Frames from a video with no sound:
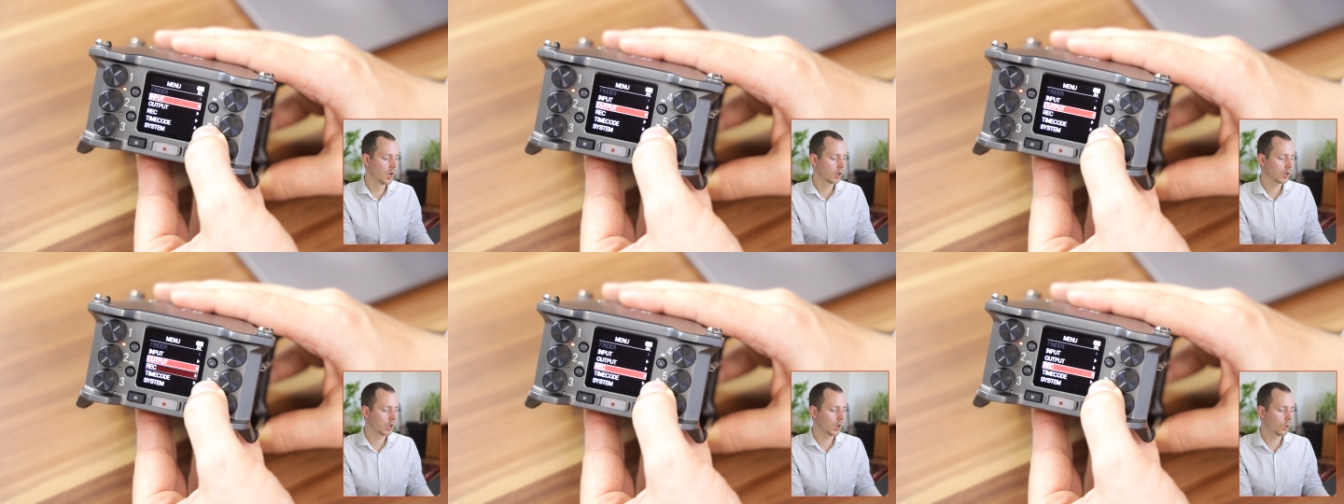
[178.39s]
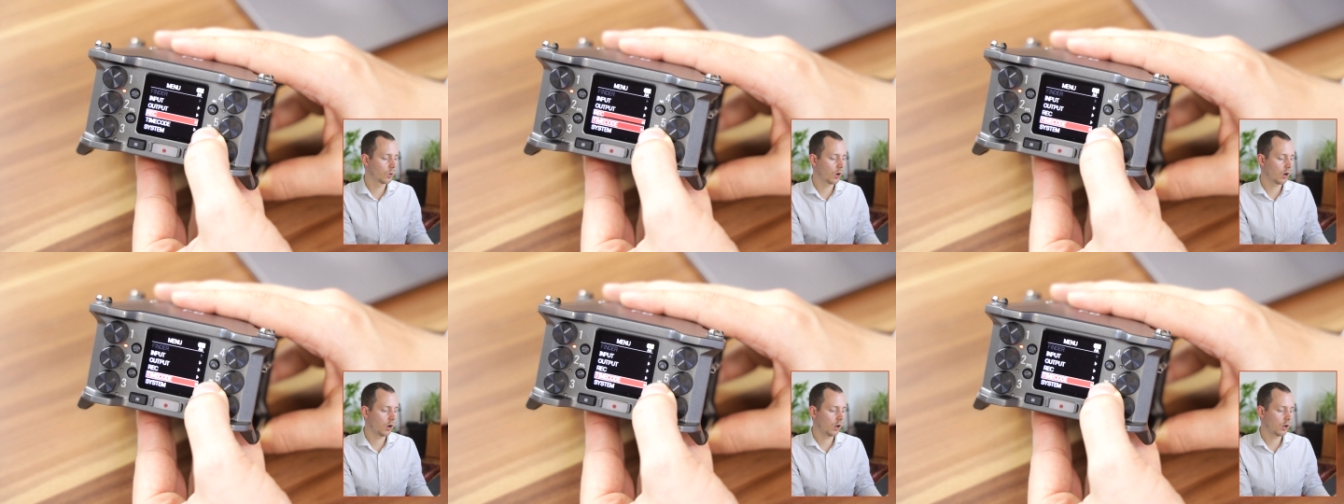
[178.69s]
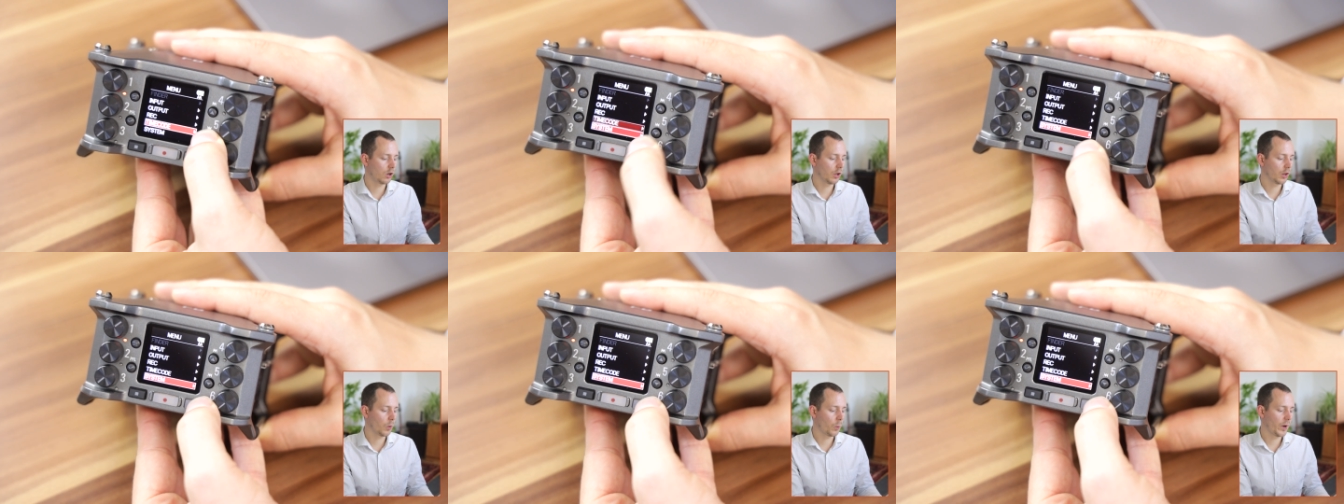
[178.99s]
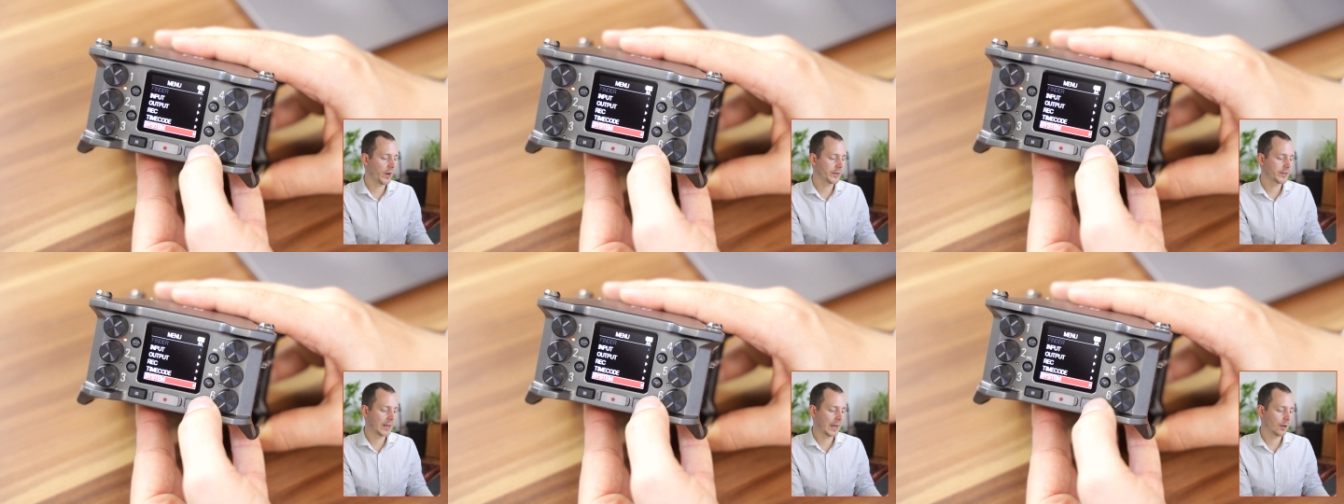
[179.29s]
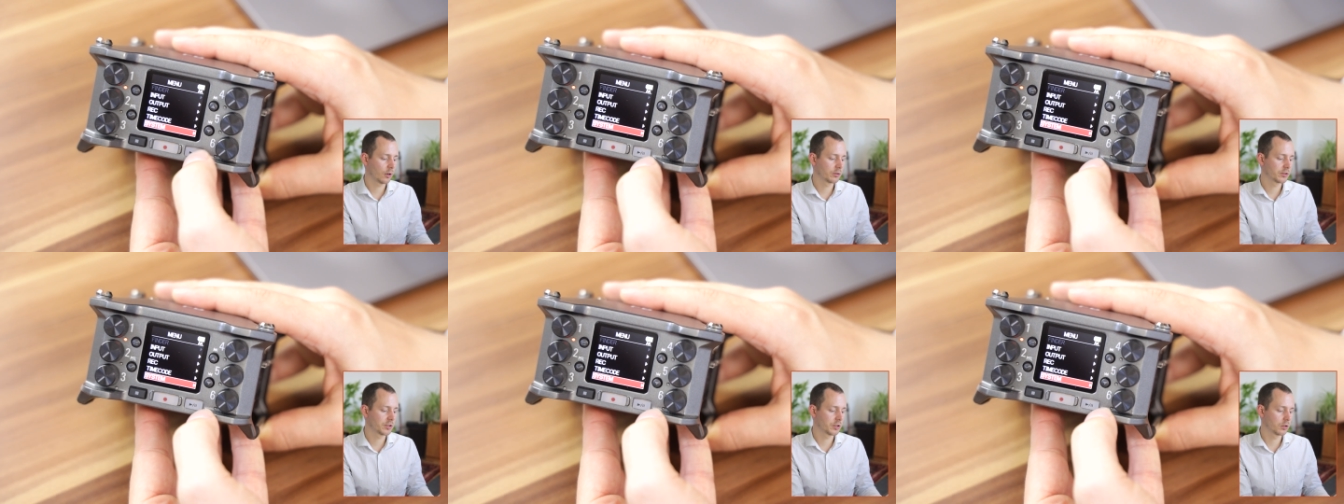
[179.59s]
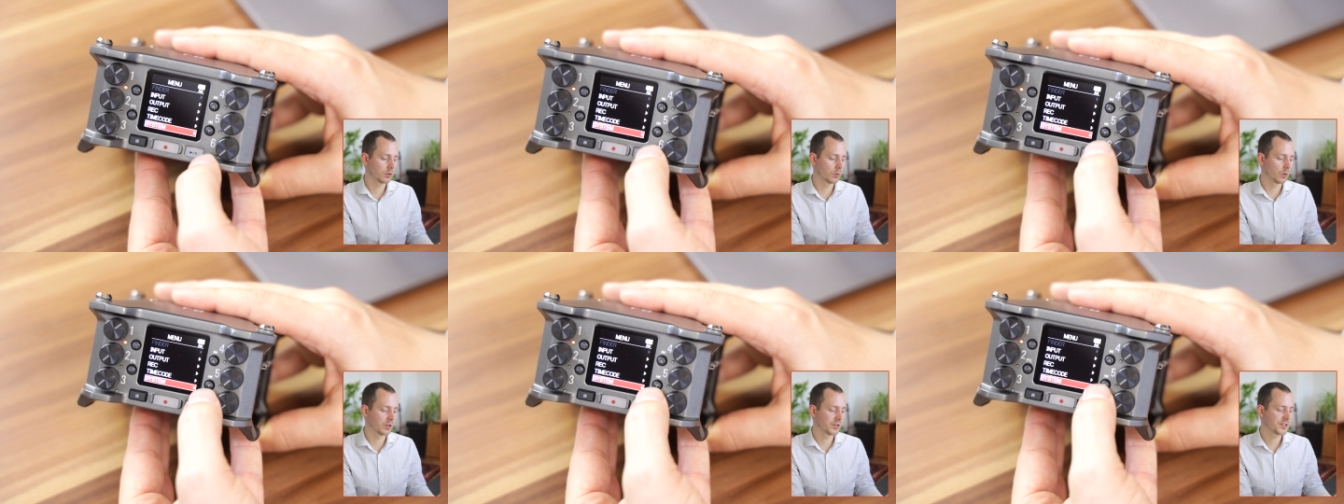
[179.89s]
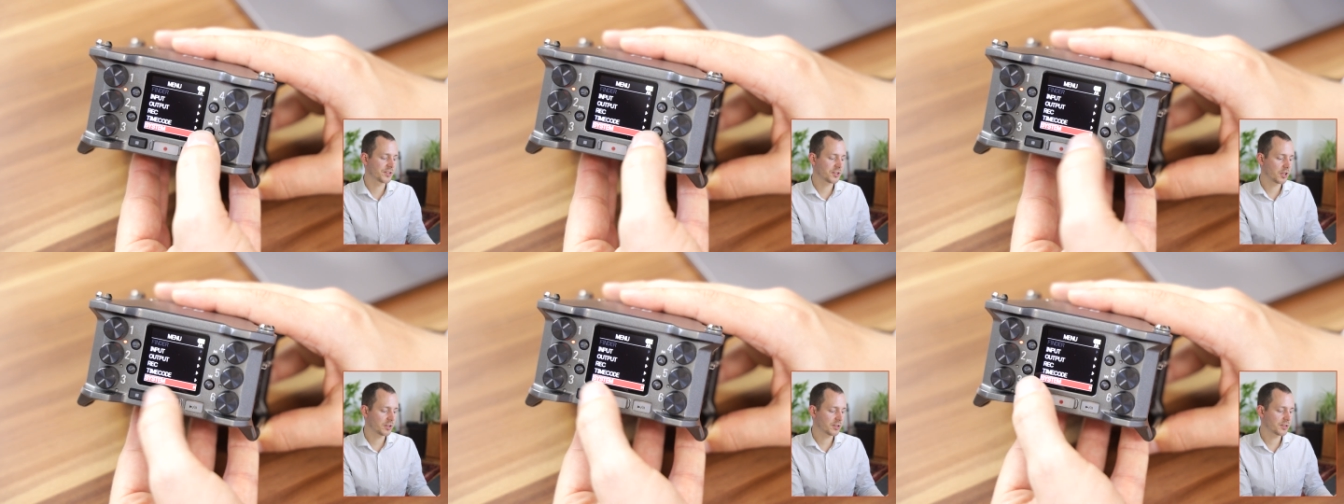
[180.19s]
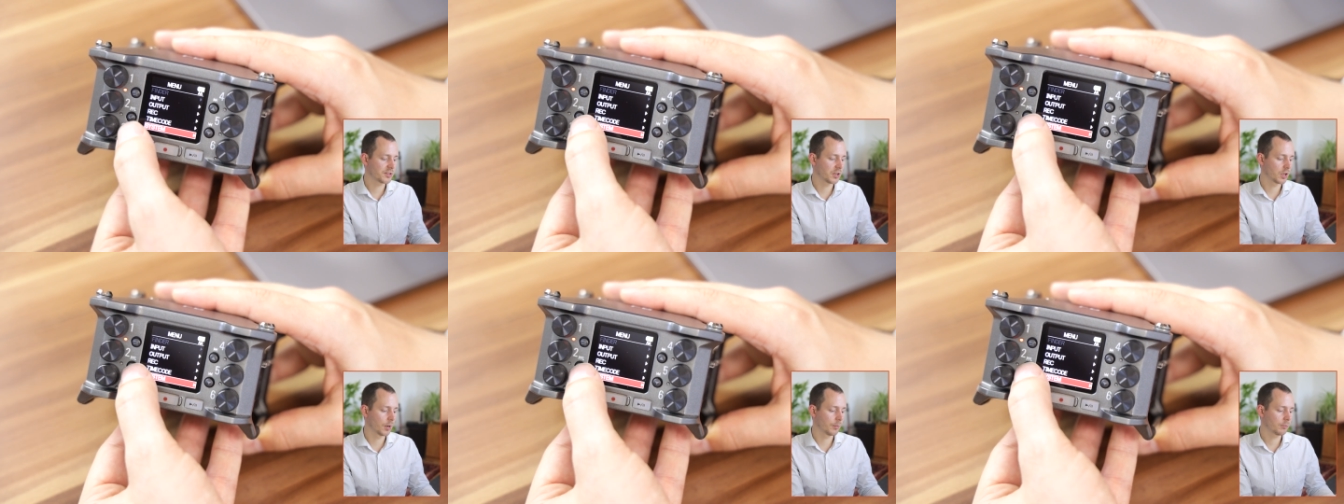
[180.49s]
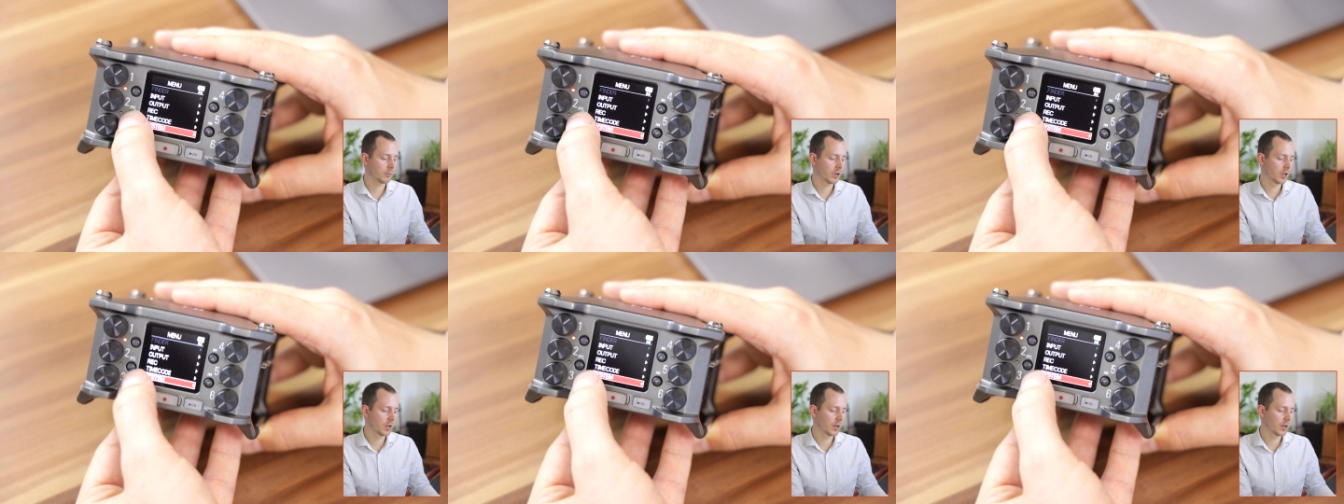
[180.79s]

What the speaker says: go all the way down to System,